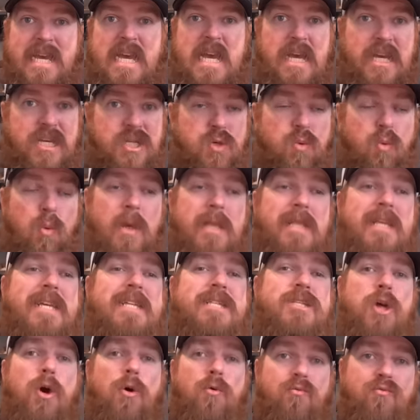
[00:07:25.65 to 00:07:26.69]
it's willing
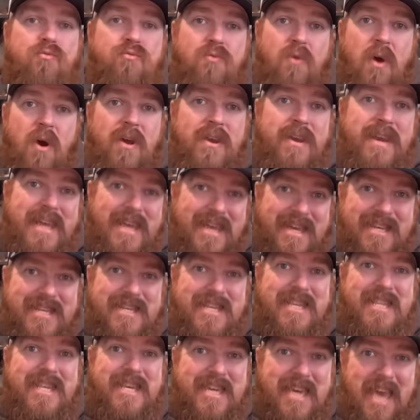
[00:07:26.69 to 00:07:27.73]
to run
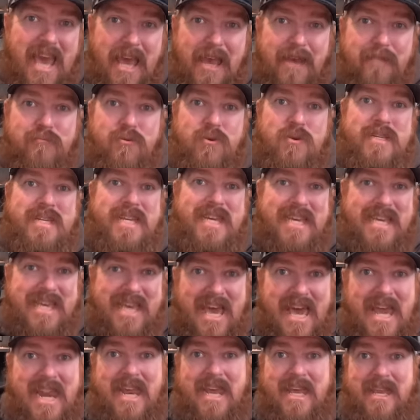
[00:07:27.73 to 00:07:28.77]
into the camera to
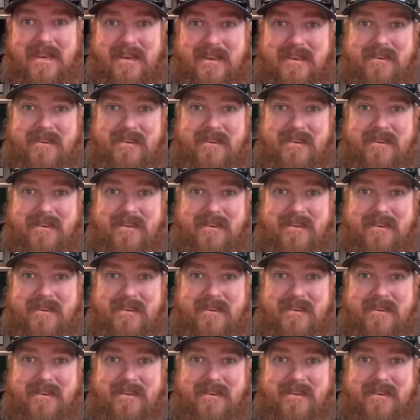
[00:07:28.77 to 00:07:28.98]
get it.